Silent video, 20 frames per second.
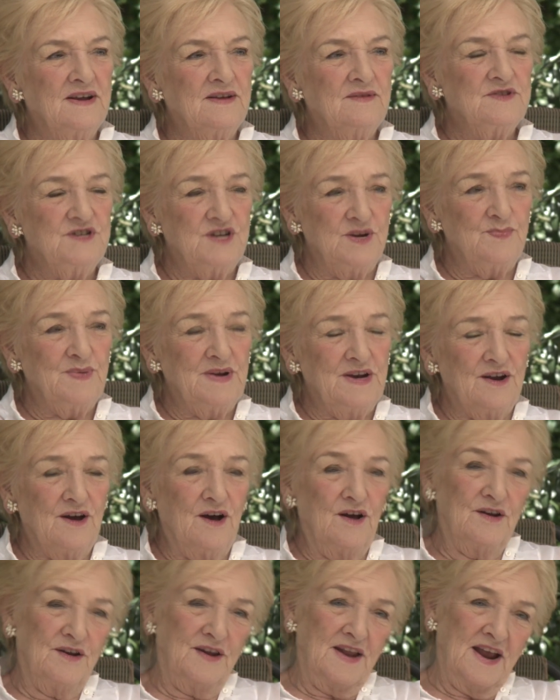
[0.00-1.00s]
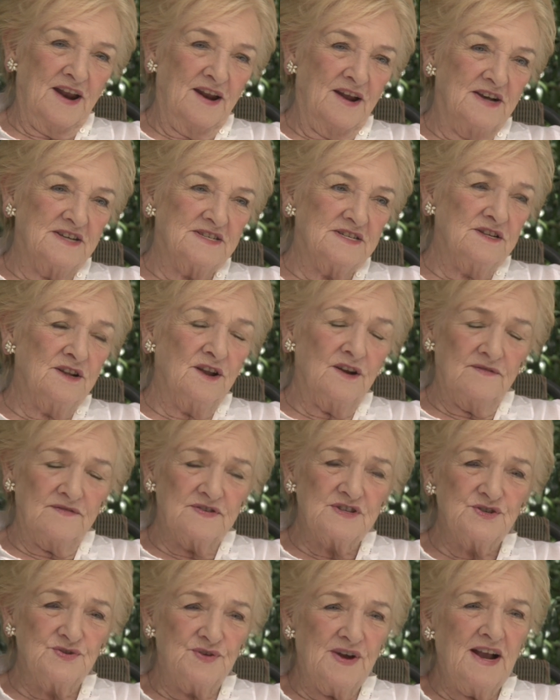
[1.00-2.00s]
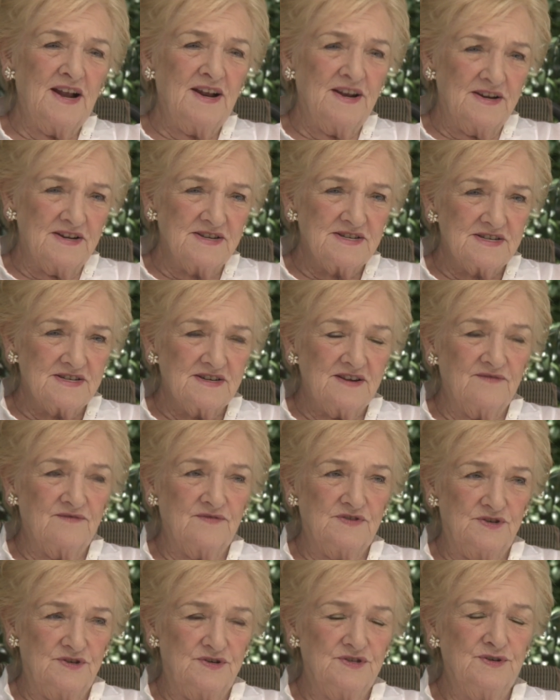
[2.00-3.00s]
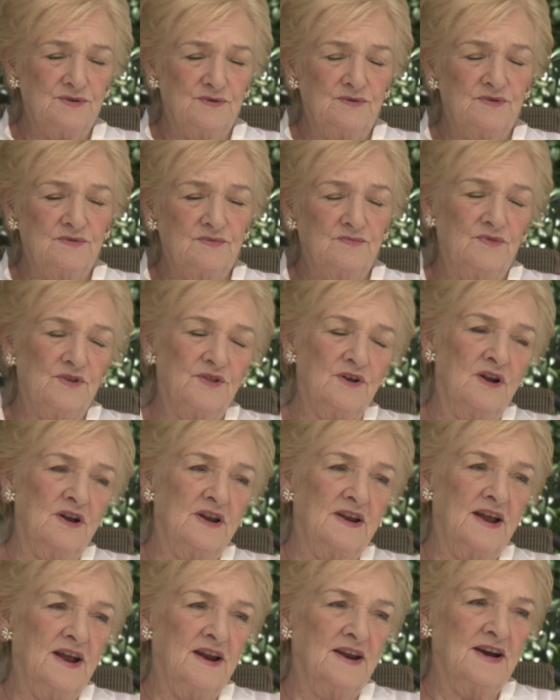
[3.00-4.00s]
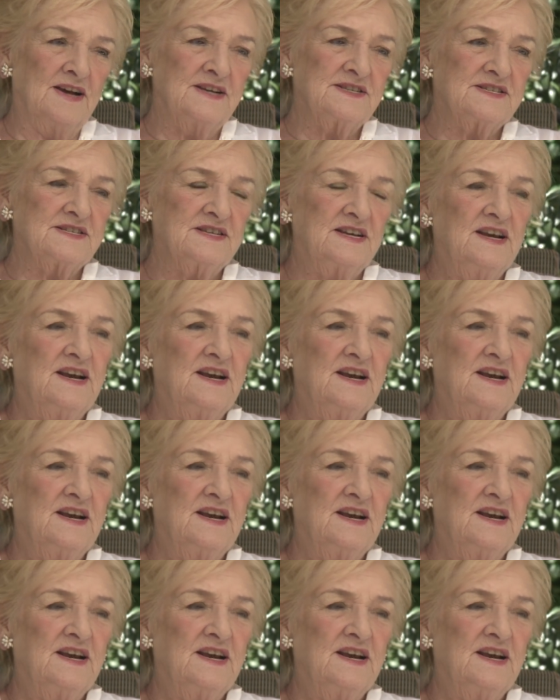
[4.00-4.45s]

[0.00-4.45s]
She'd been to Holiday on Ice. A lot of Australians have toured with Holiday on Ice.